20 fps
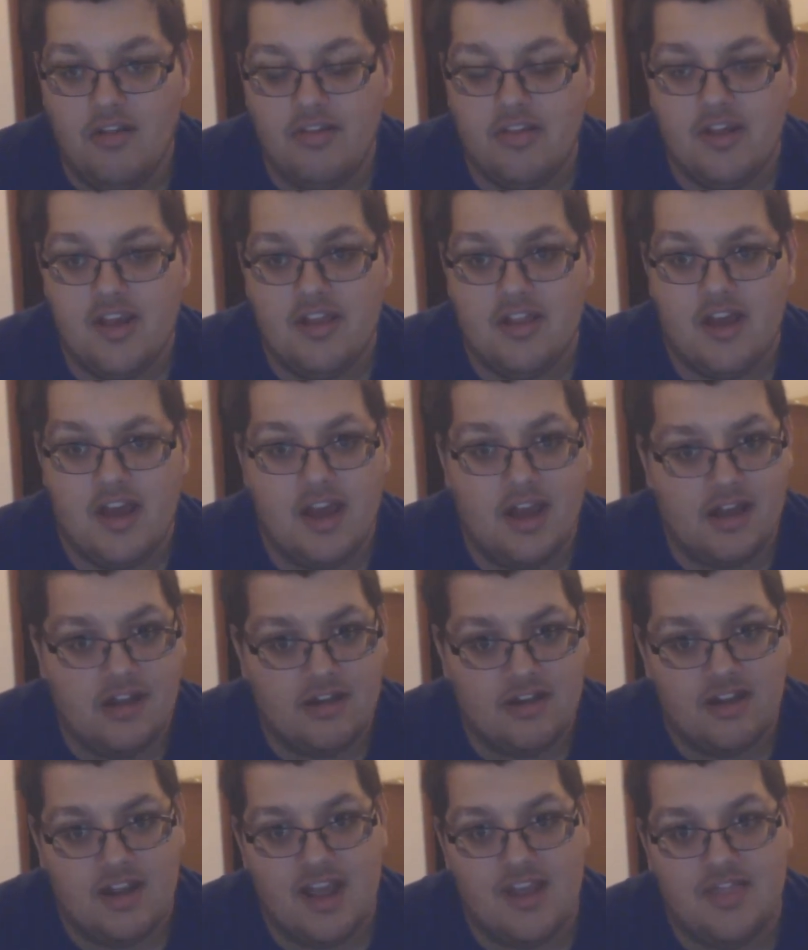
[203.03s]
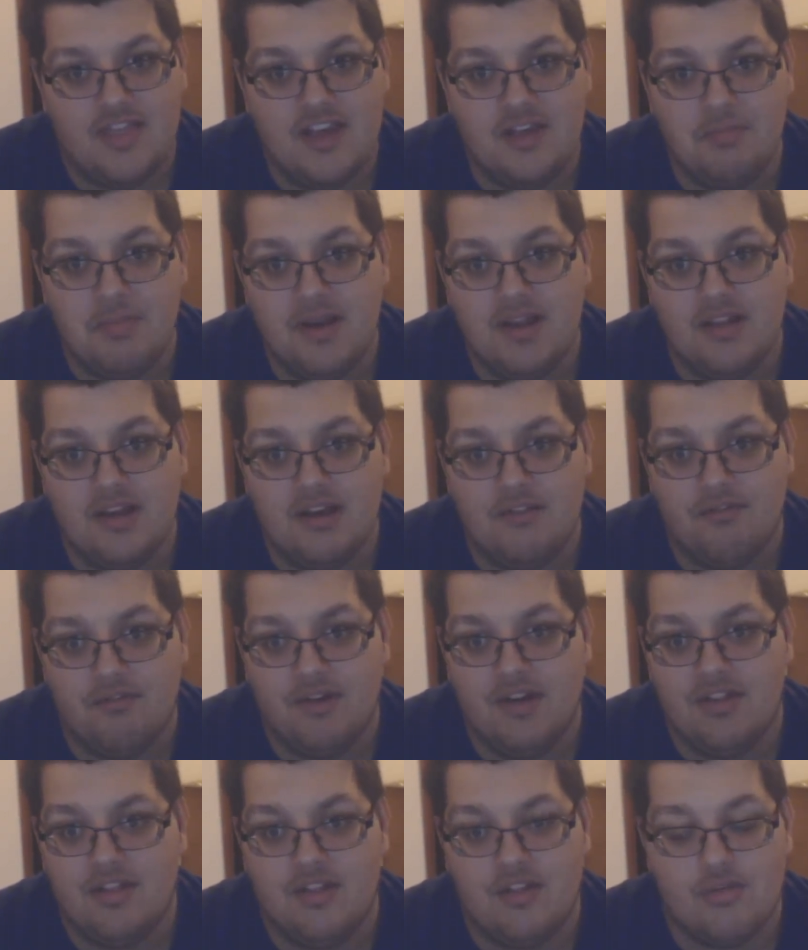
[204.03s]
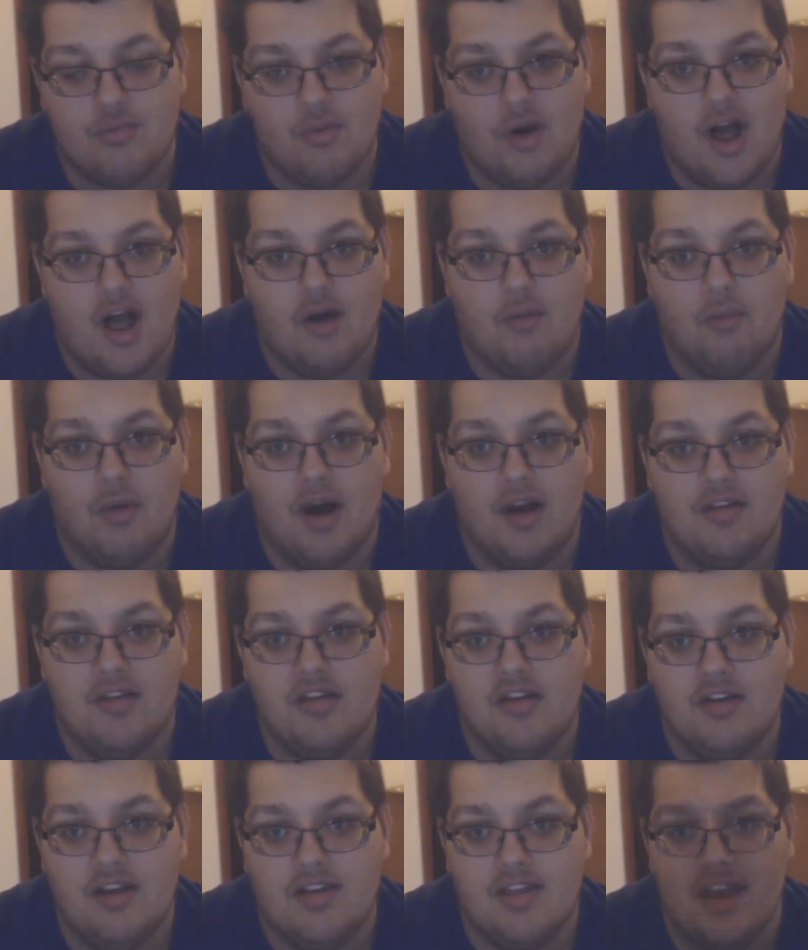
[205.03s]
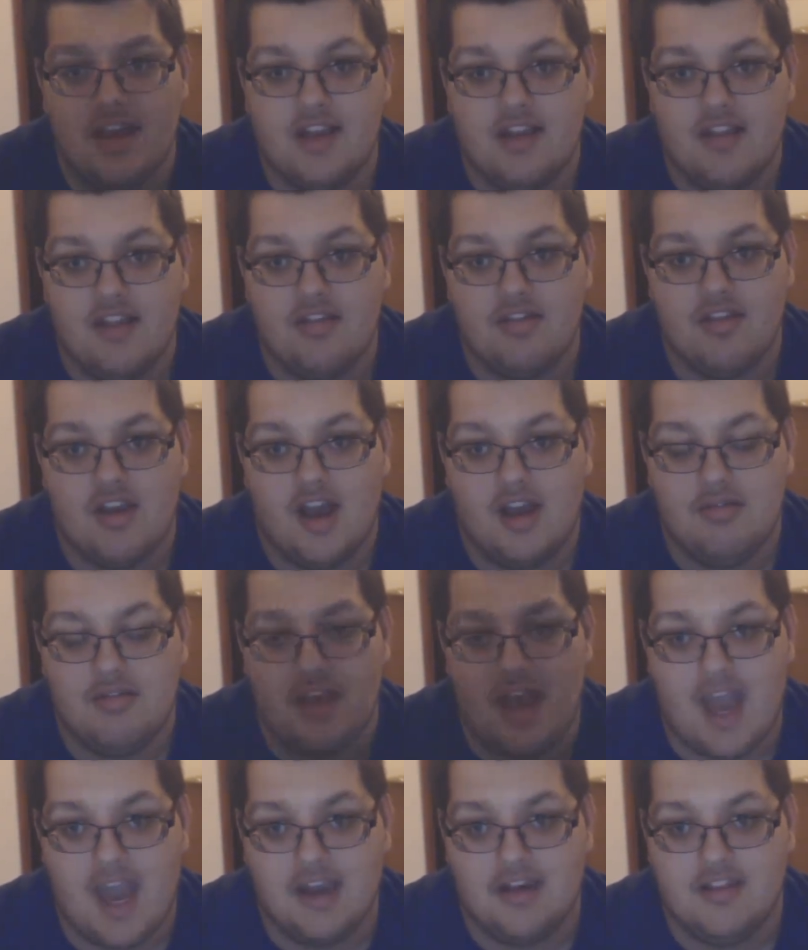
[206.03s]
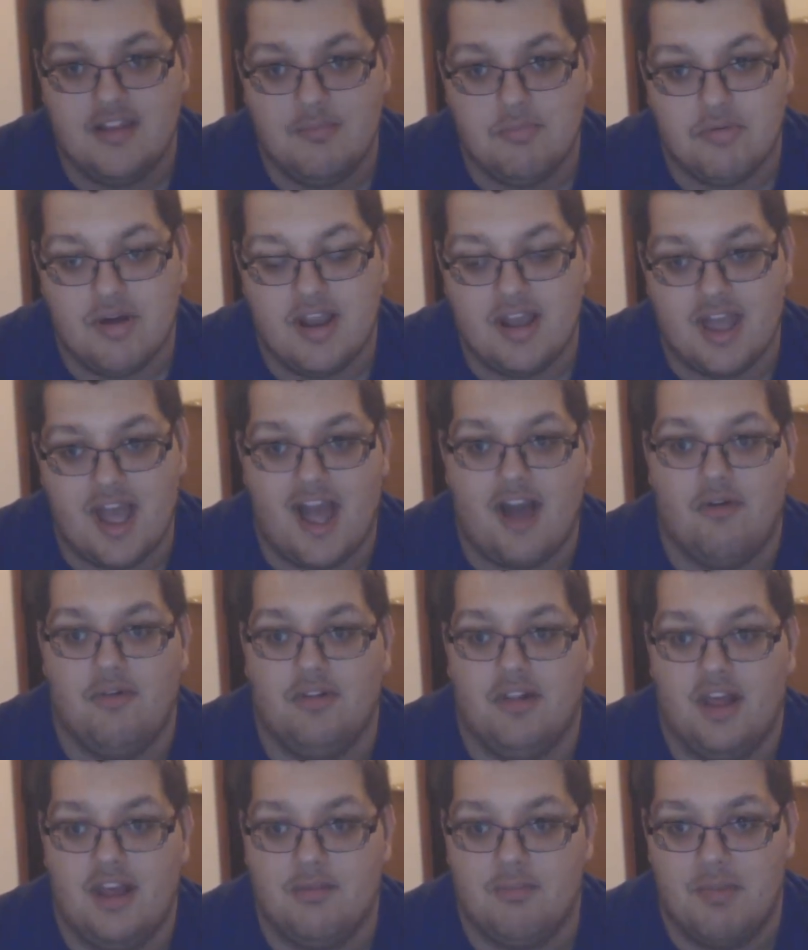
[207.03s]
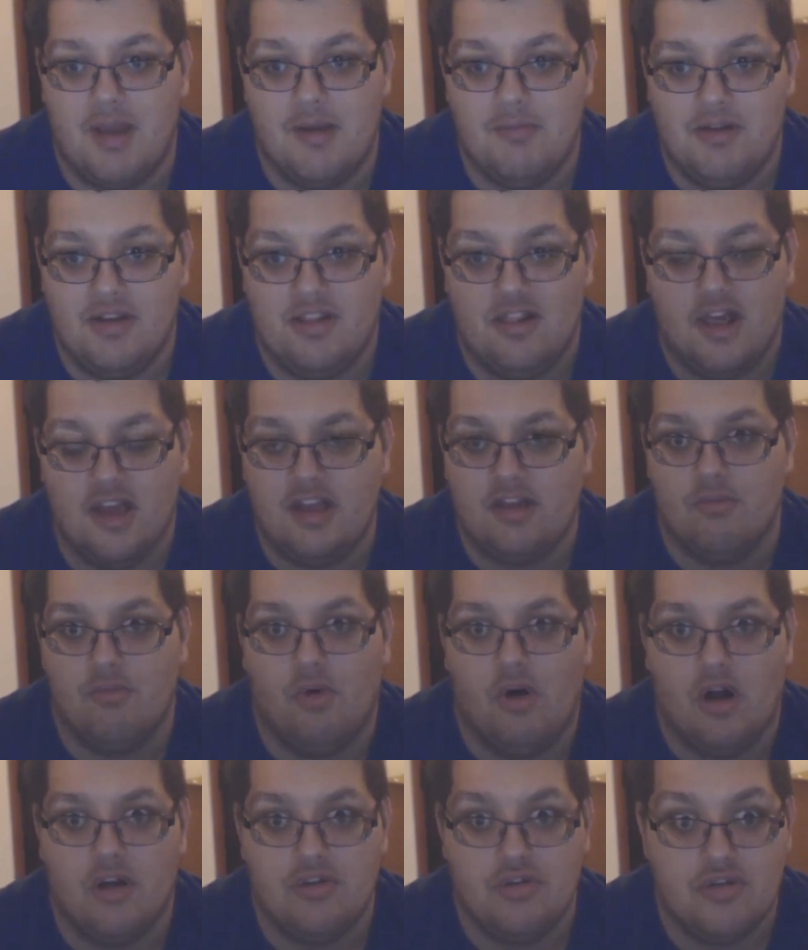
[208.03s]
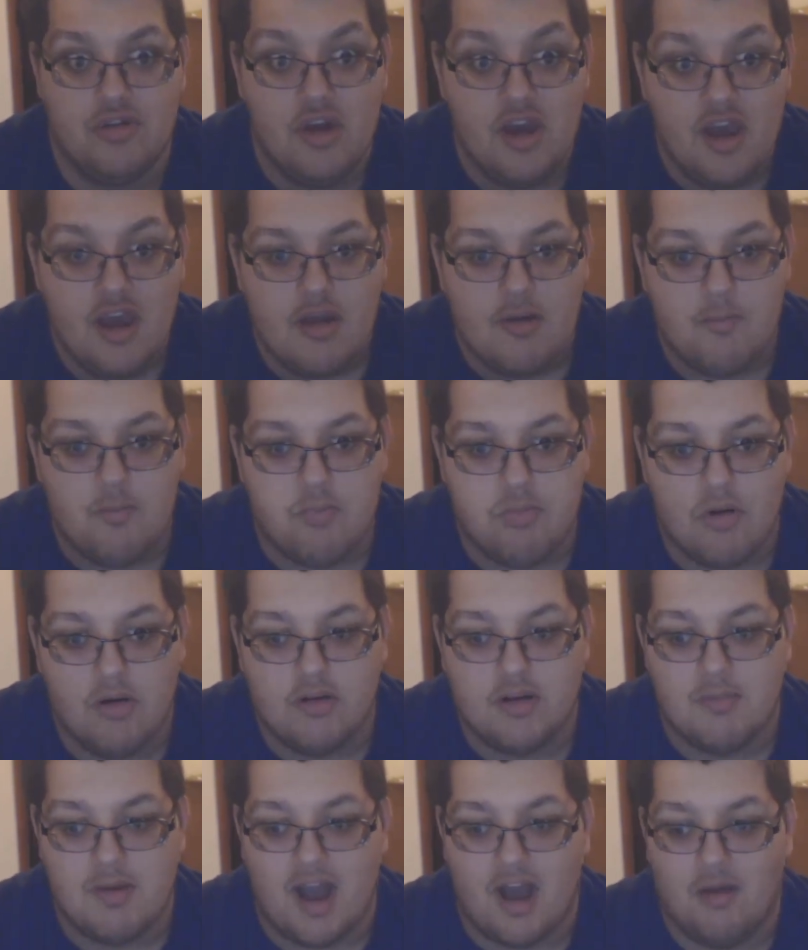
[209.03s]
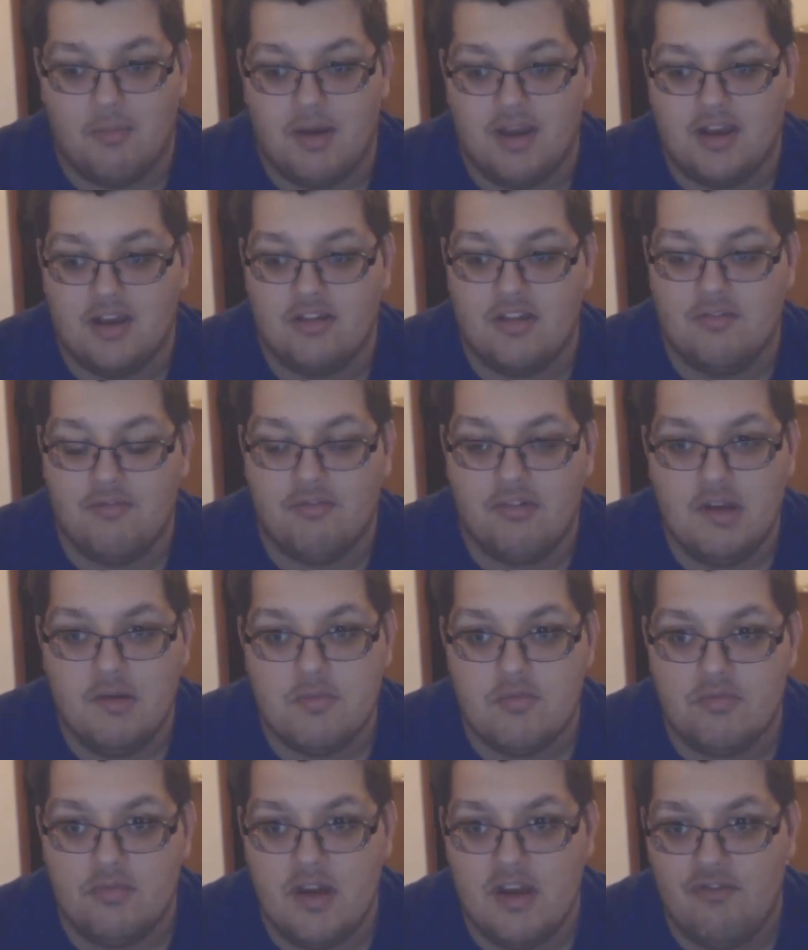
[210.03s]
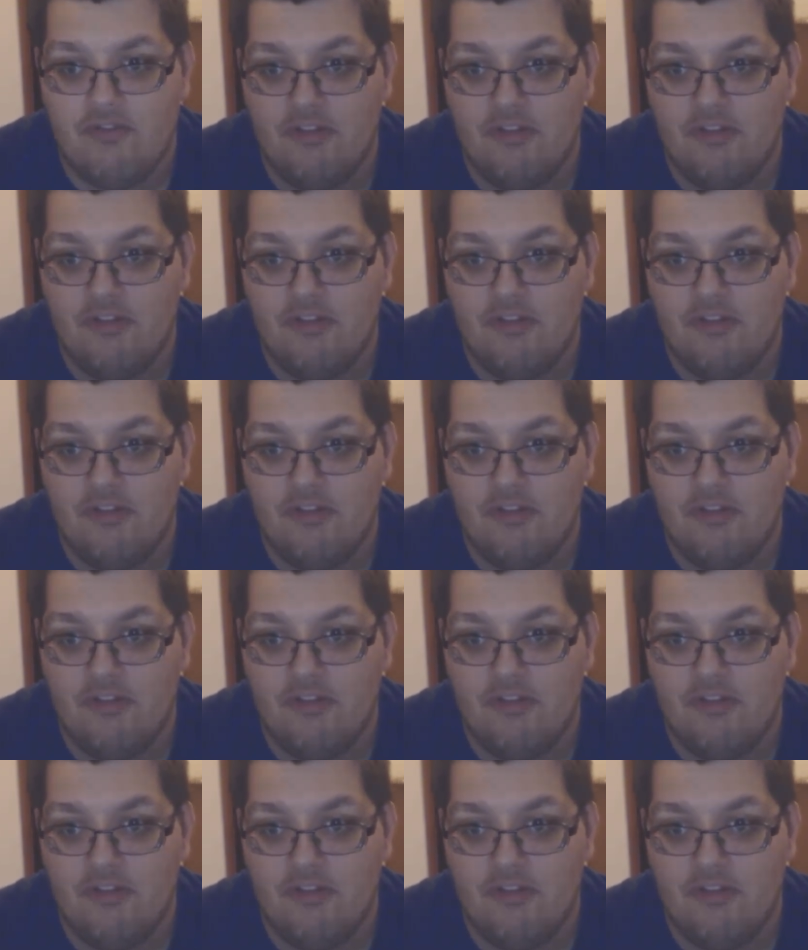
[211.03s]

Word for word: honestly, like, if he's been, like, free for this while, why is he only taking this time to actually break out? Like, maybe, like, Yhwach broke him out of it. Because if we